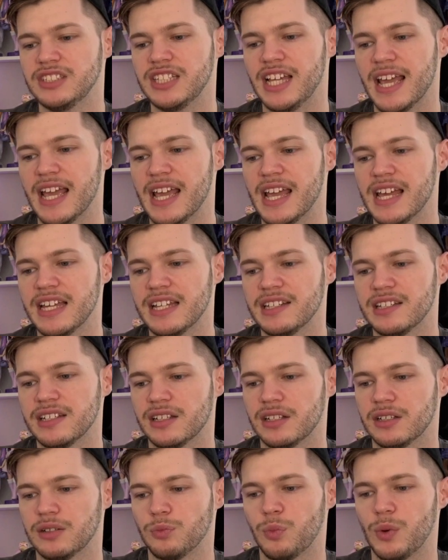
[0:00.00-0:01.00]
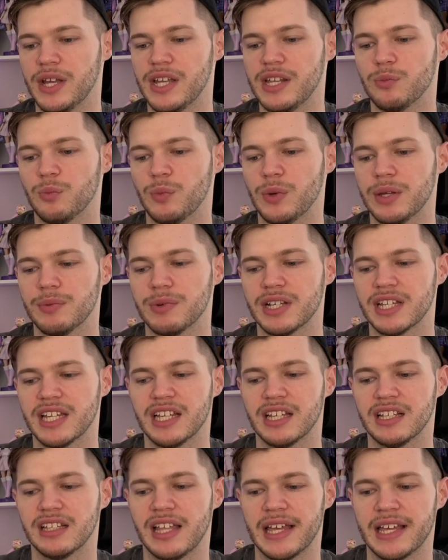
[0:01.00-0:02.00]
And when we were
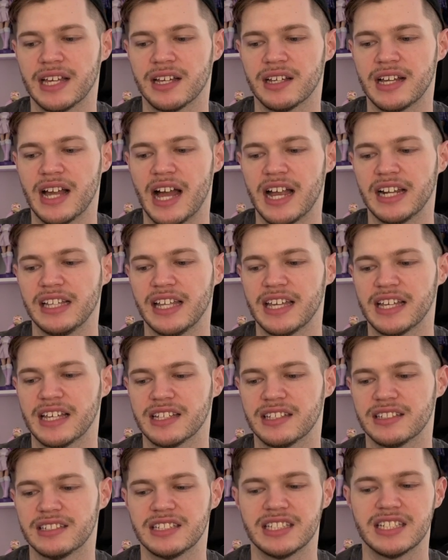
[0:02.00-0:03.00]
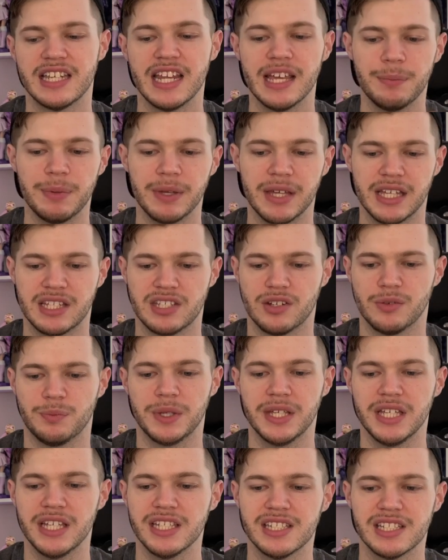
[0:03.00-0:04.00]
getting like kind of like snippets or
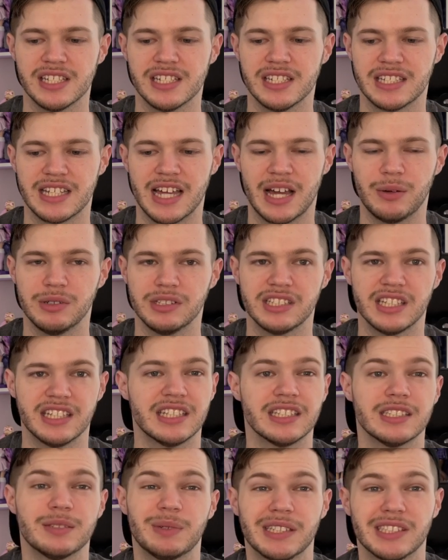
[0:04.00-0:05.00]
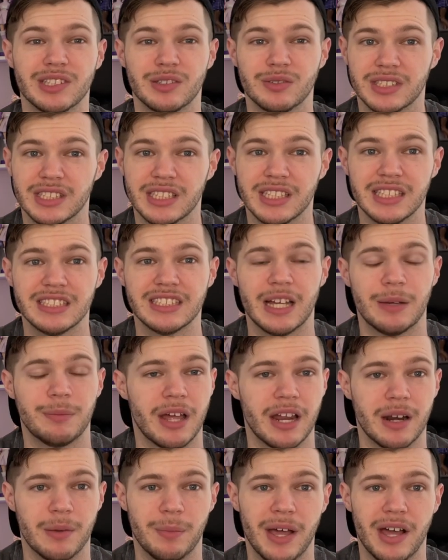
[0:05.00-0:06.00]
pieces, I was like, this makes no sense. I'm
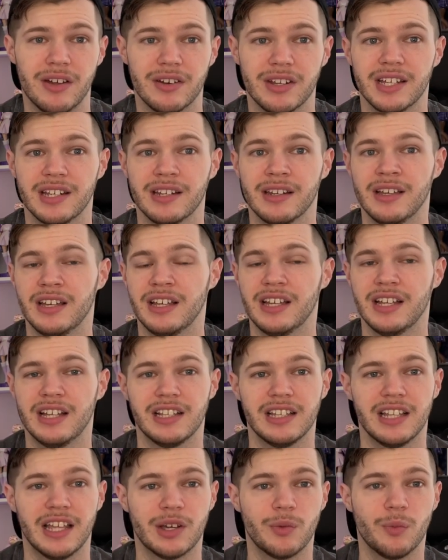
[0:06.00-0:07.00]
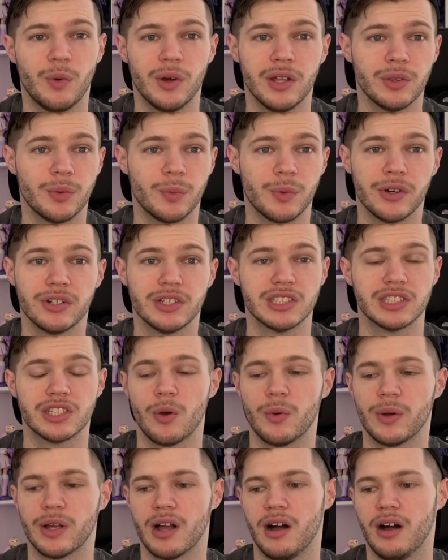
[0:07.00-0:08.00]
not about it. Like, what in the world is
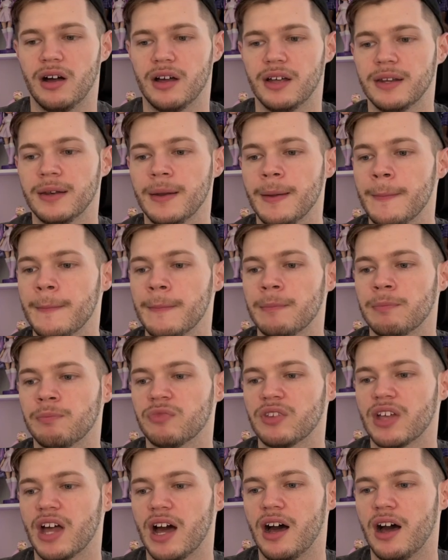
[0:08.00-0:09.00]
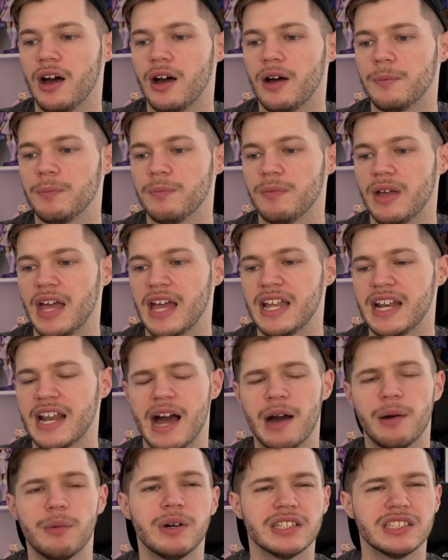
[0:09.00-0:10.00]
going on? And
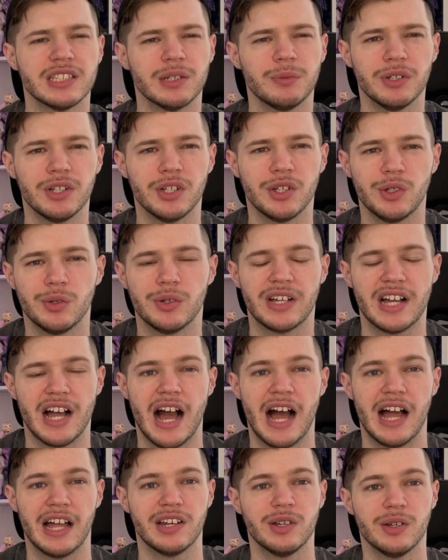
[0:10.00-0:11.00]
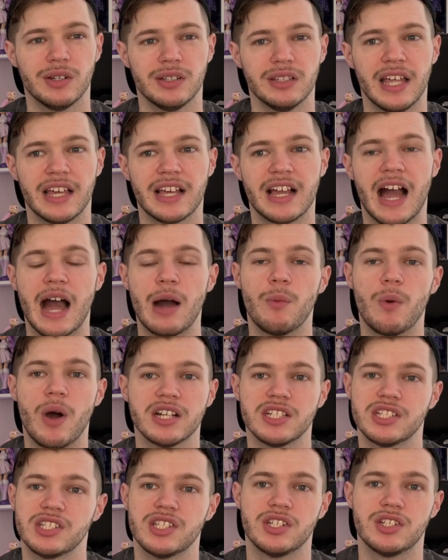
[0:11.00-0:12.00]
I was someone who kind of like, I
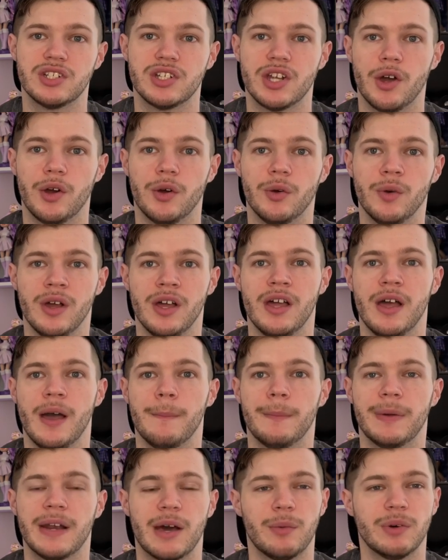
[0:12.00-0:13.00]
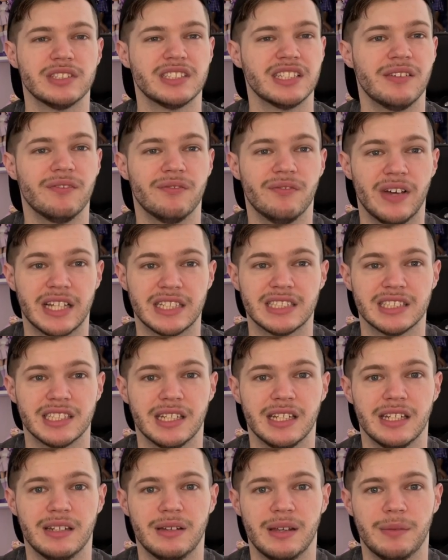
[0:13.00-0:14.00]
watched this show, but I wasn't invested